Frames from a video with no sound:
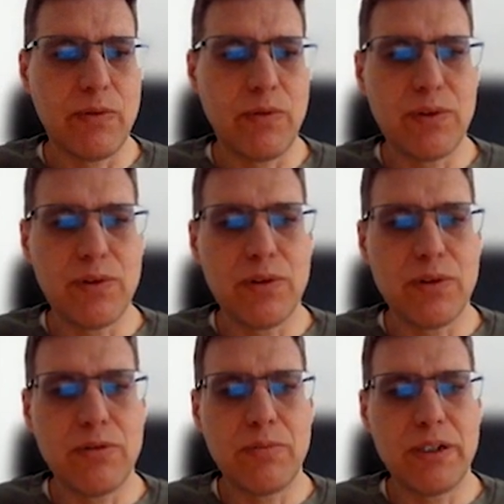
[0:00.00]
we
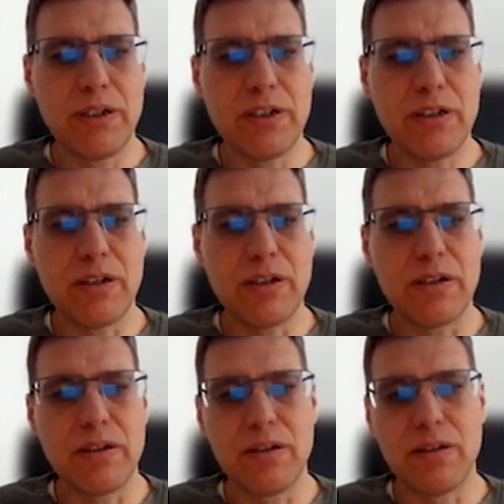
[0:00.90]
forgot to mention
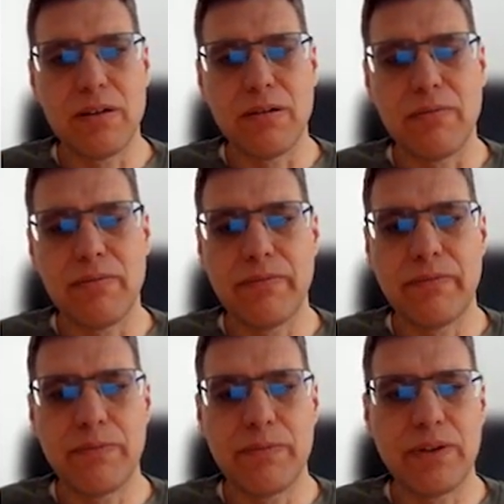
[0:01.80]
in the
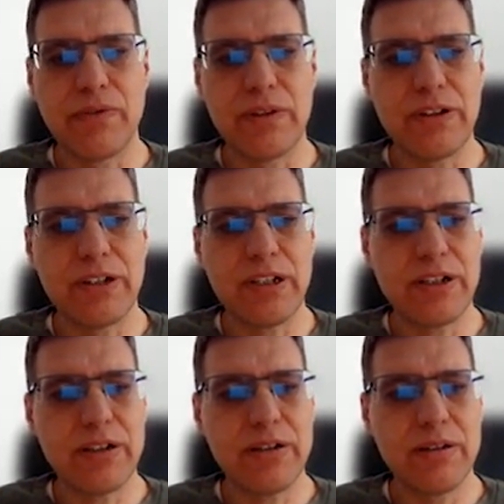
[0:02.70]
first
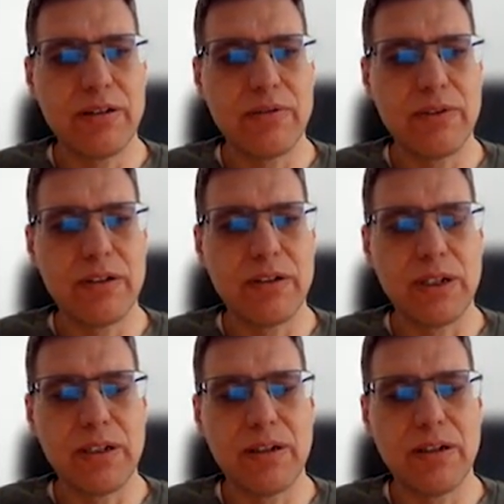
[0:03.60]
session of the
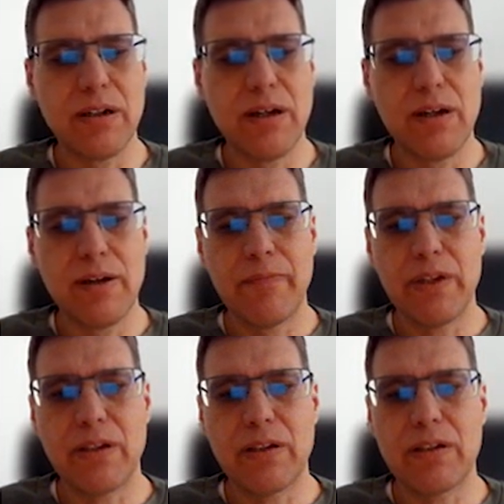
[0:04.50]
training
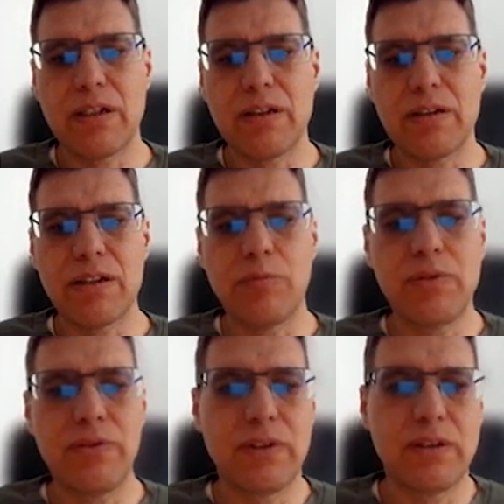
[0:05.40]
is that
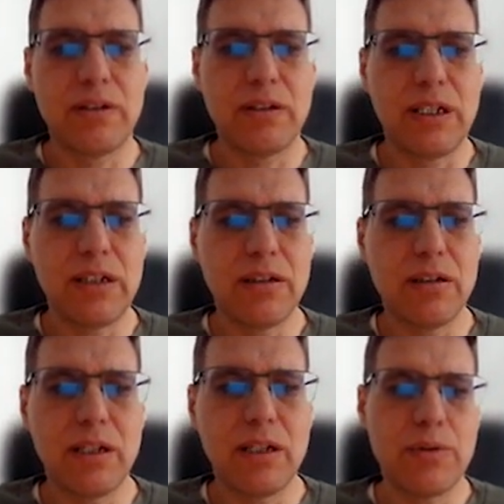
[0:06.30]
some of the
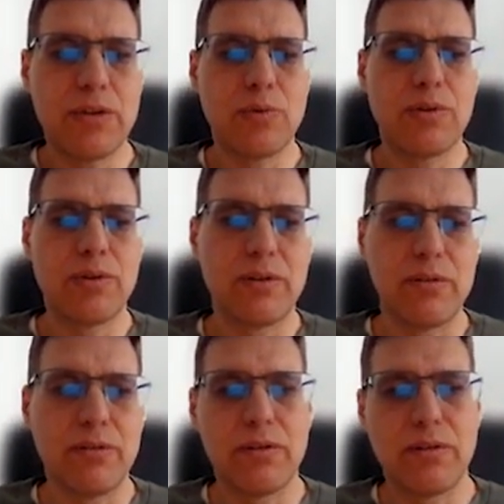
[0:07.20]
data types
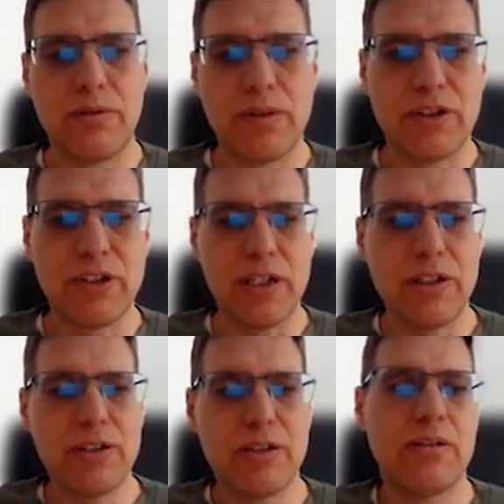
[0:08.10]
were
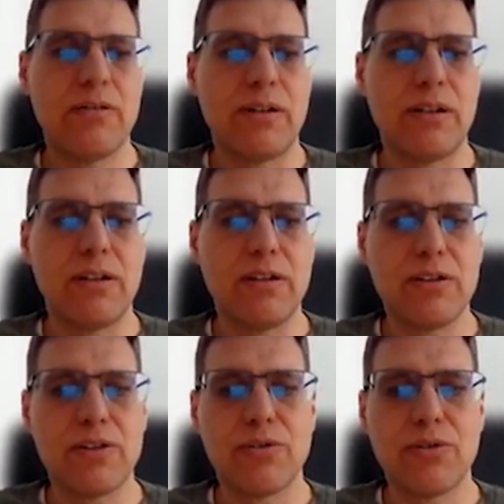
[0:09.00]
changed, and
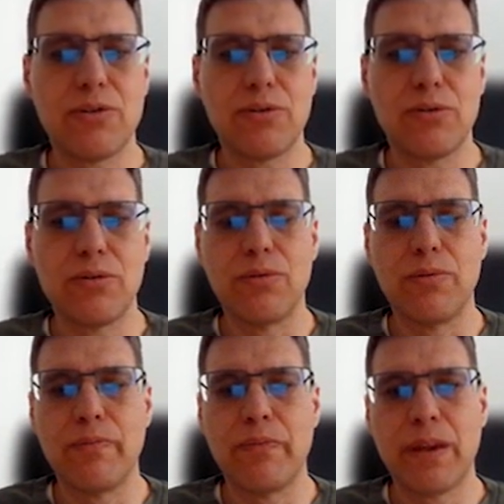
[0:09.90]
this is good
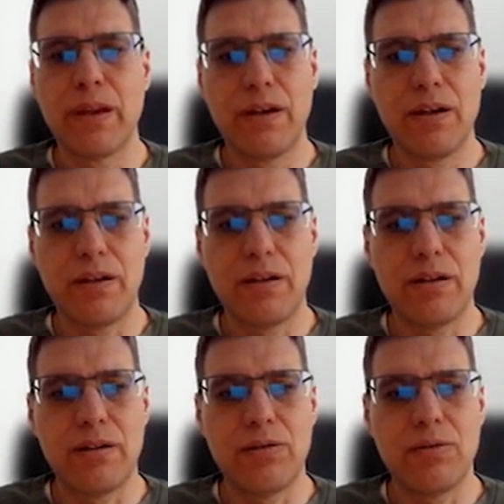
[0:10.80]
to
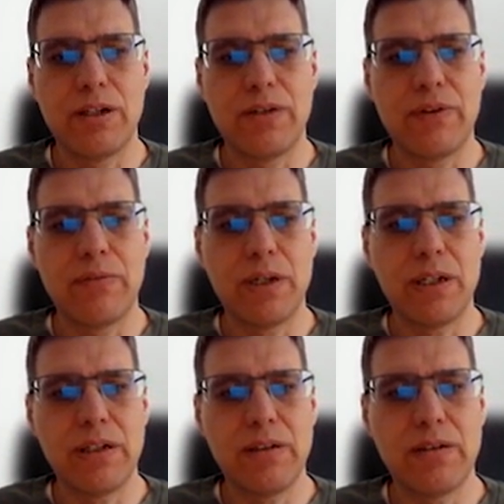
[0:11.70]
have in
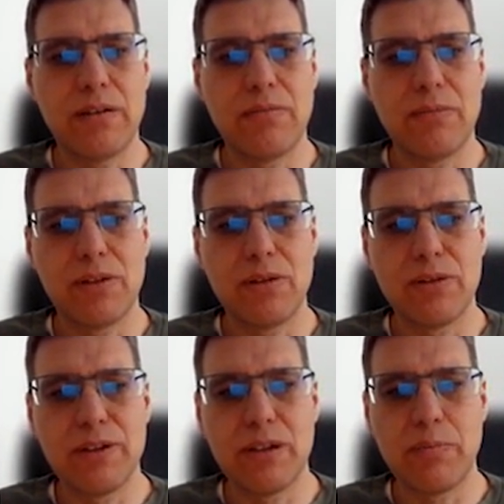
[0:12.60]
mind,
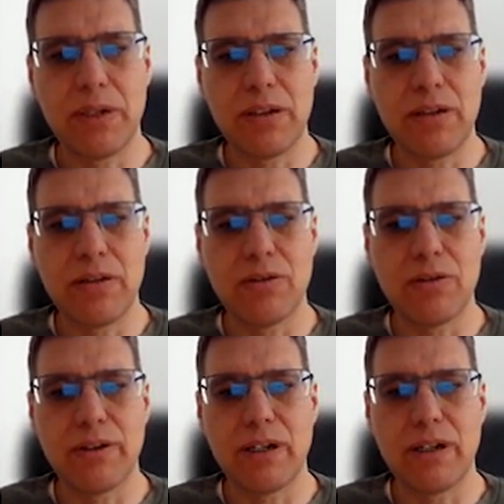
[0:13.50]
because depending
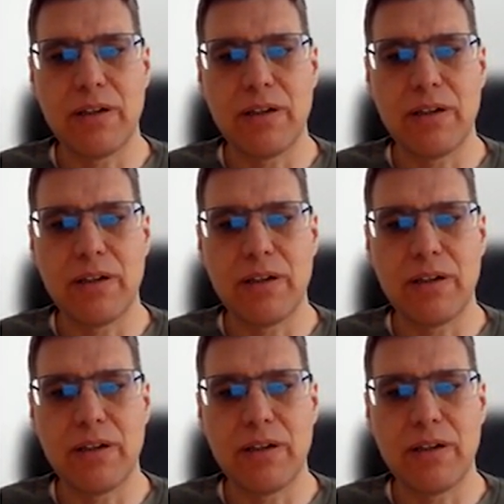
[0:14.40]
on